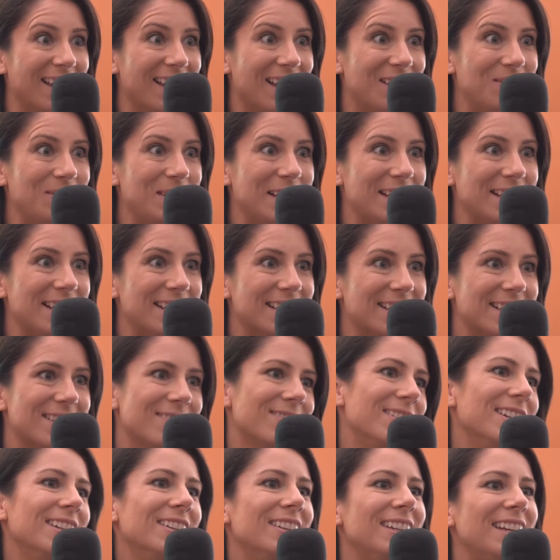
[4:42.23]
So I is. mean, it's
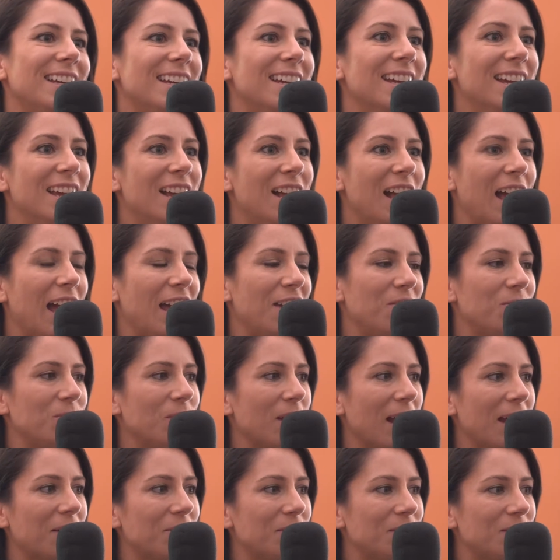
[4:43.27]
really, and
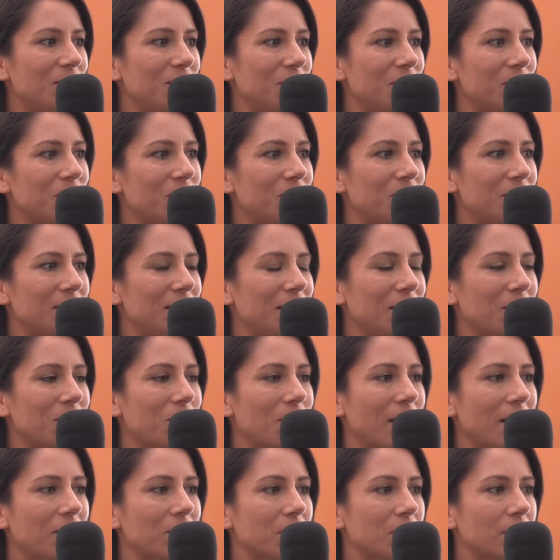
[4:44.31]
when I would do, you know,
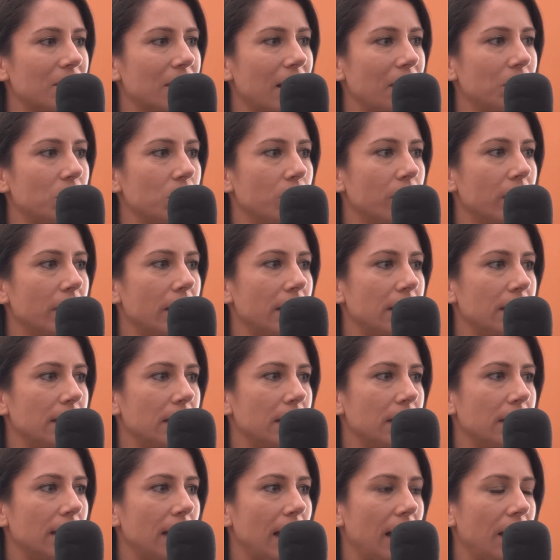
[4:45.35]
when I was, I was working as
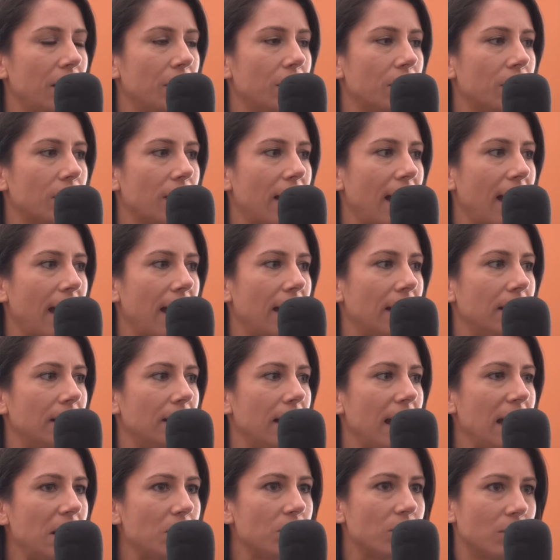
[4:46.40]
an editor at
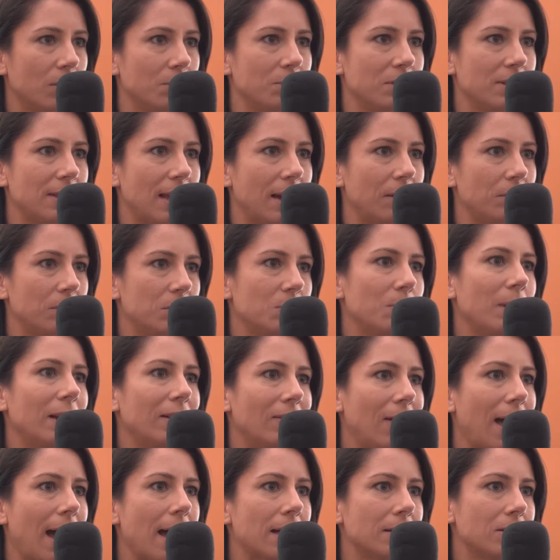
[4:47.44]
Abrams, that was my
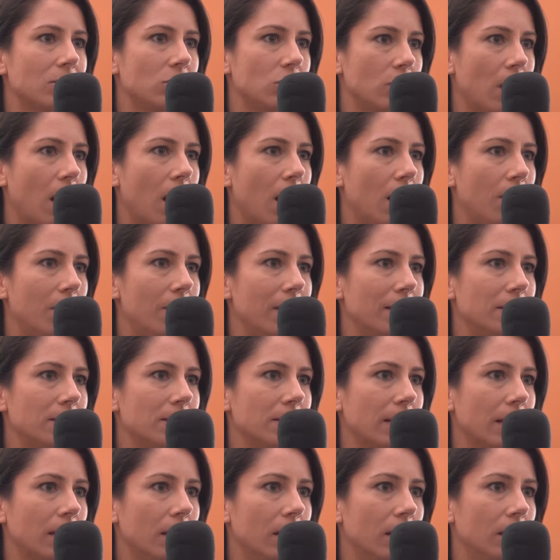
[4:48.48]
last job
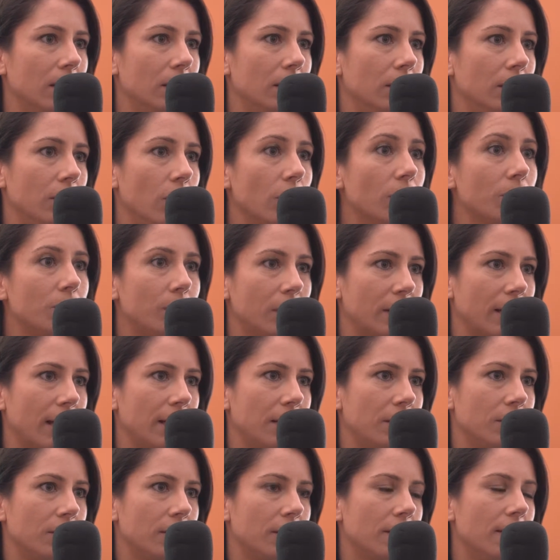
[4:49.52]
as like a, an art book
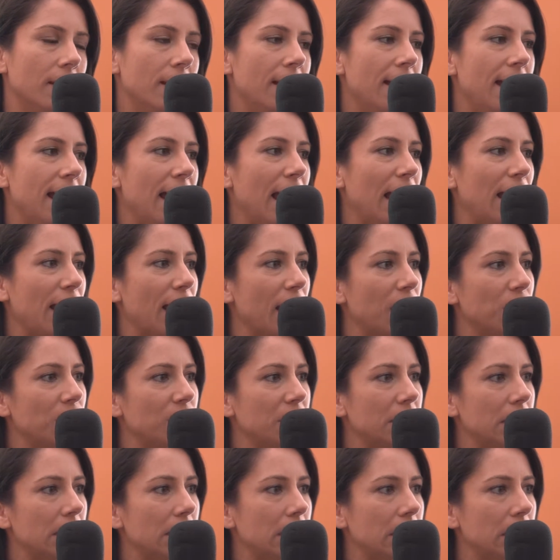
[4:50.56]
editor. And I
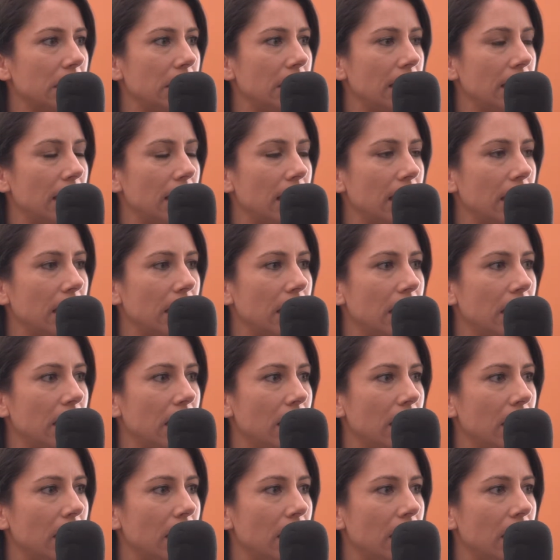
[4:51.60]
would see
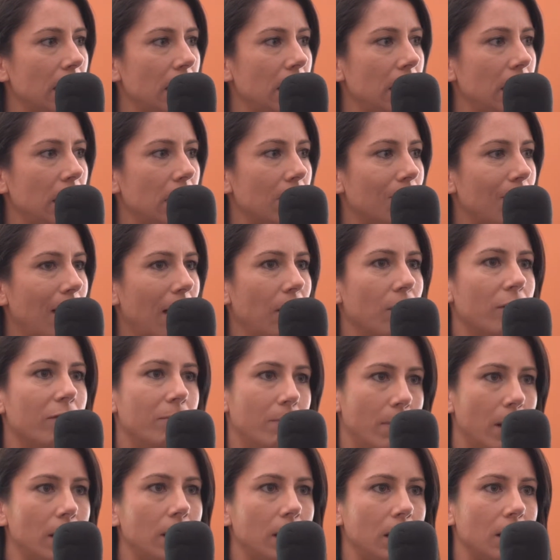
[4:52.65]
the amount of
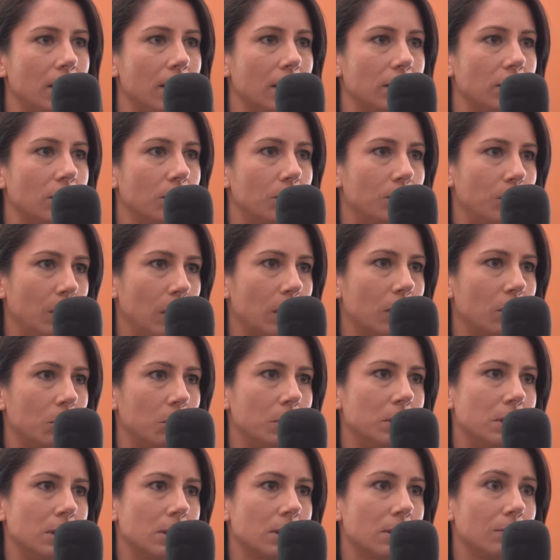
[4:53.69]
money that the book
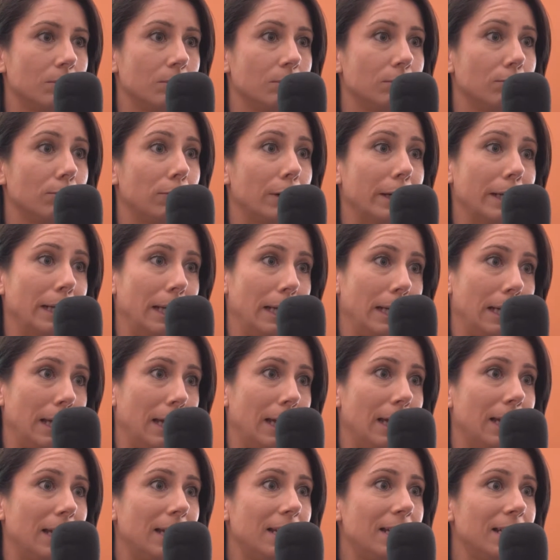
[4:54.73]
was bringing
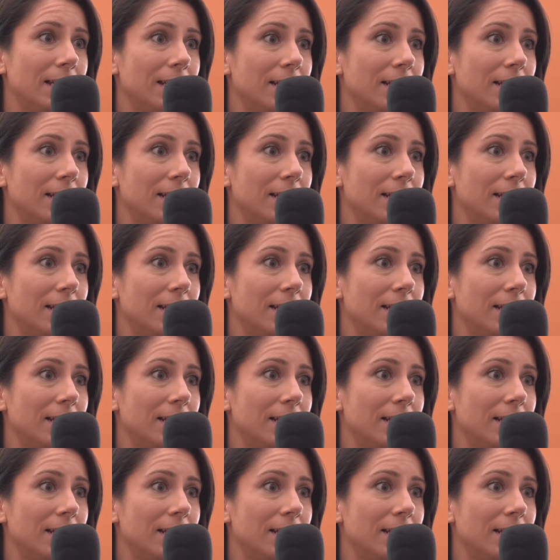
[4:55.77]
in.